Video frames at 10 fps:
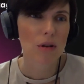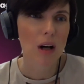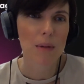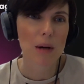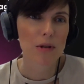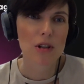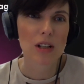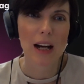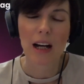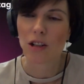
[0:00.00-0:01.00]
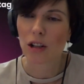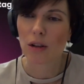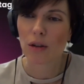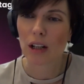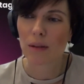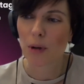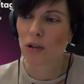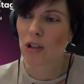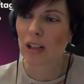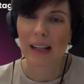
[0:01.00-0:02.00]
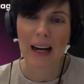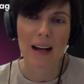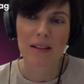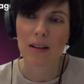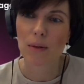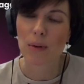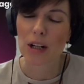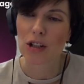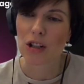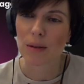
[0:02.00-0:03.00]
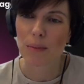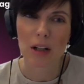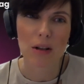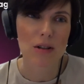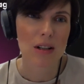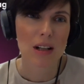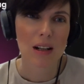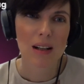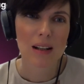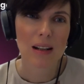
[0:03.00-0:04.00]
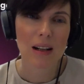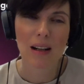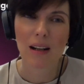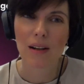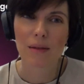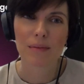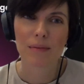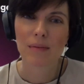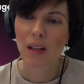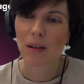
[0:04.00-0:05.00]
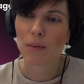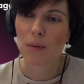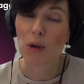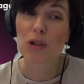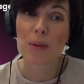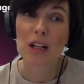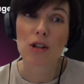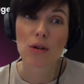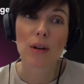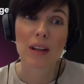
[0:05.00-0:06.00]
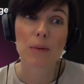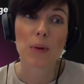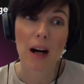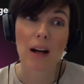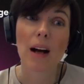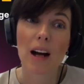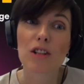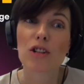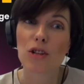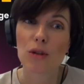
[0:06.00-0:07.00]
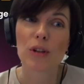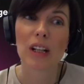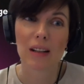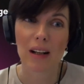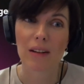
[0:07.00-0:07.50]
come up on stage, and you can personally ask the question, because we want to make sure that we understood it